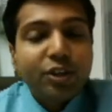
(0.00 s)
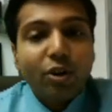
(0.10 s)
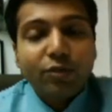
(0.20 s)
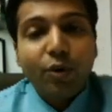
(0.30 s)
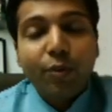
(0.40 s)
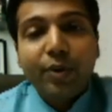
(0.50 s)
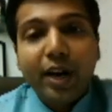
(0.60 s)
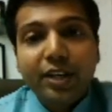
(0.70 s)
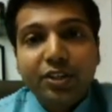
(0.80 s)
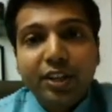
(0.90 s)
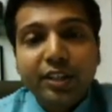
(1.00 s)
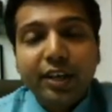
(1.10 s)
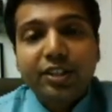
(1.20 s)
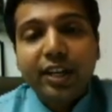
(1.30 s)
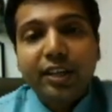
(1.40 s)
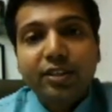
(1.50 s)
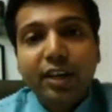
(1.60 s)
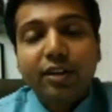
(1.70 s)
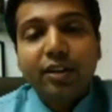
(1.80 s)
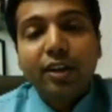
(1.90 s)
which talks about branches and
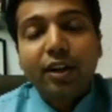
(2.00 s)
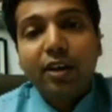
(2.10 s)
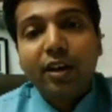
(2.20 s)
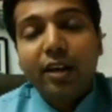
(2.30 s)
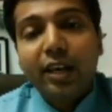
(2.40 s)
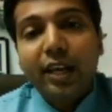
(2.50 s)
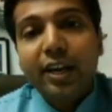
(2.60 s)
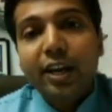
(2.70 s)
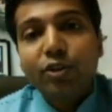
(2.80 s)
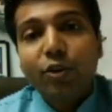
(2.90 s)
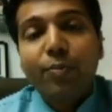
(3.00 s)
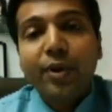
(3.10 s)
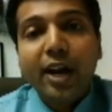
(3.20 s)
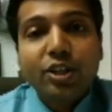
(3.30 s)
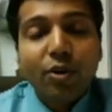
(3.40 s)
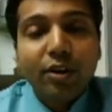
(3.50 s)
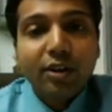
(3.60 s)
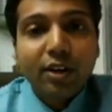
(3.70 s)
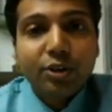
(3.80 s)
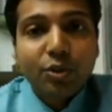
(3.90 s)
says that in case of the branch
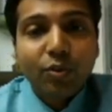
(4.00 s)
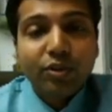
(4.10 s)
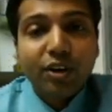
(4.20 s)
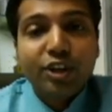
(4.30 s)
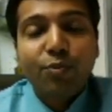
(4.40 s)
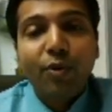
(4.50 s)
auditor also the